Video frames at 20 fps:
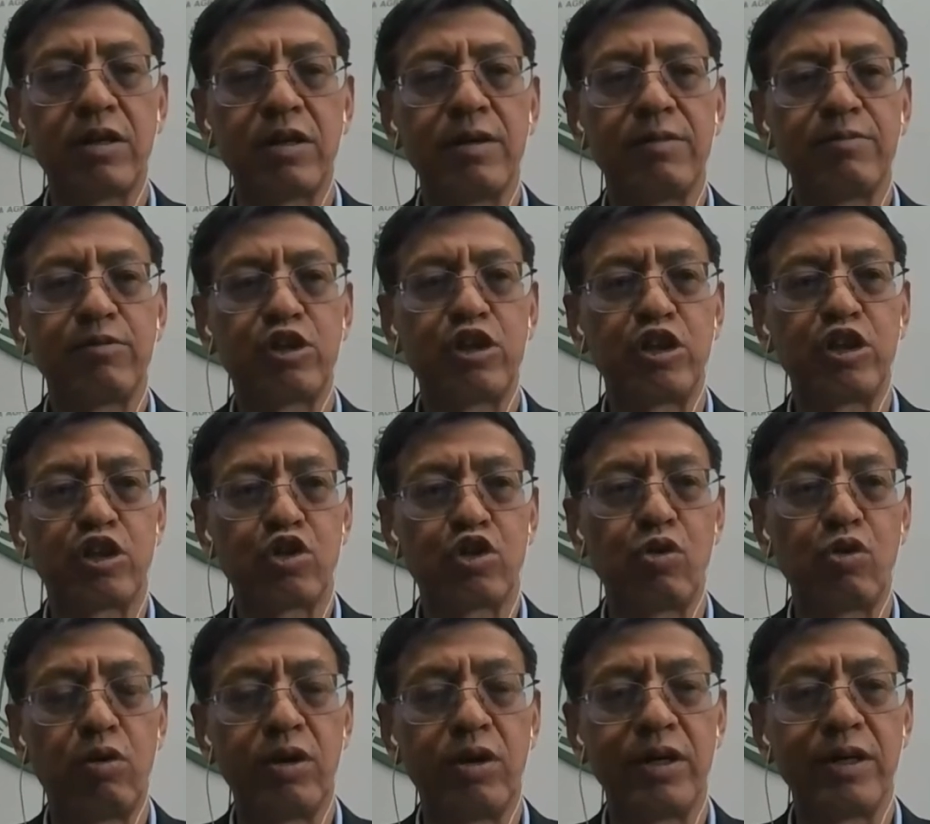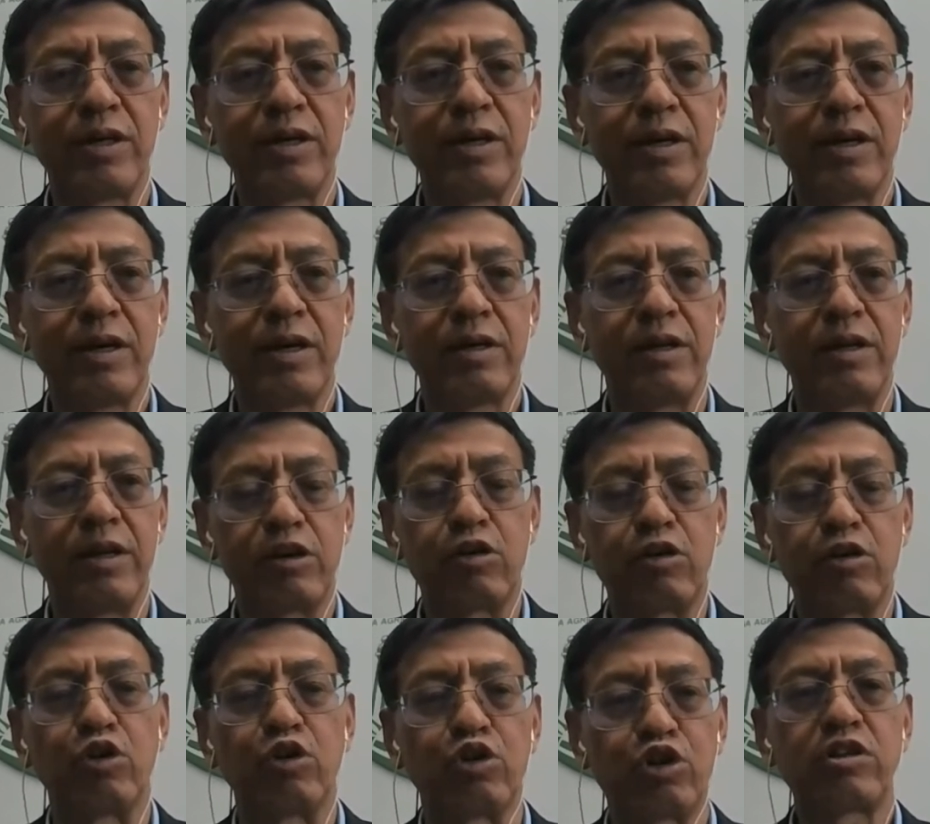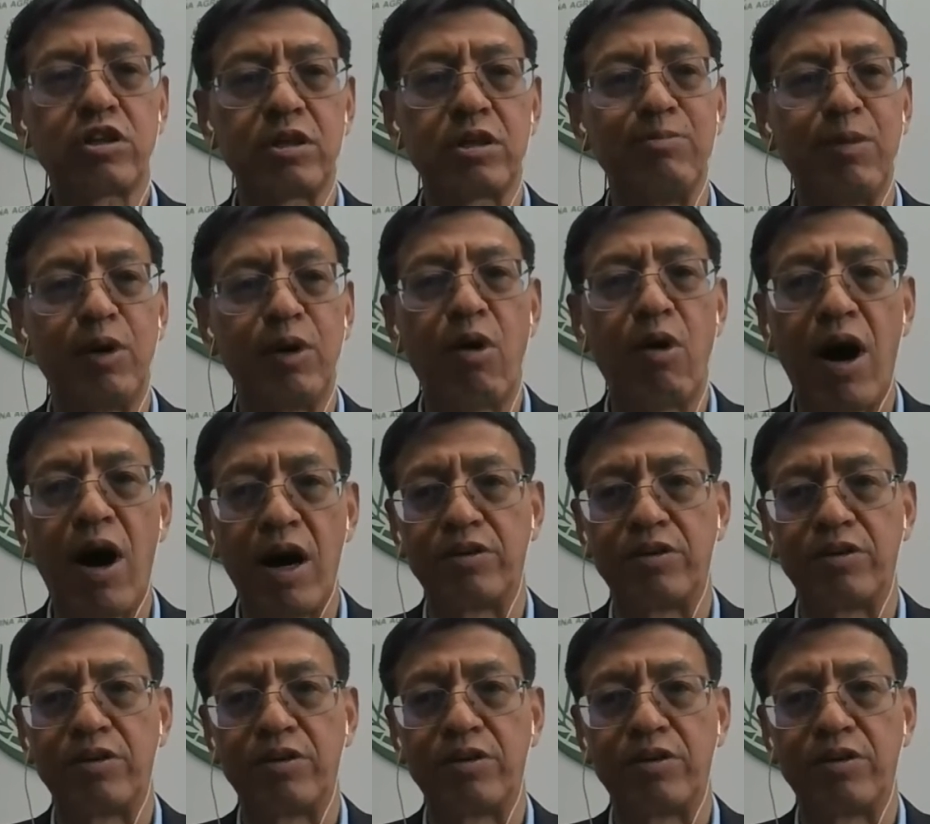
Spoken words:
destroy the ecosystem around.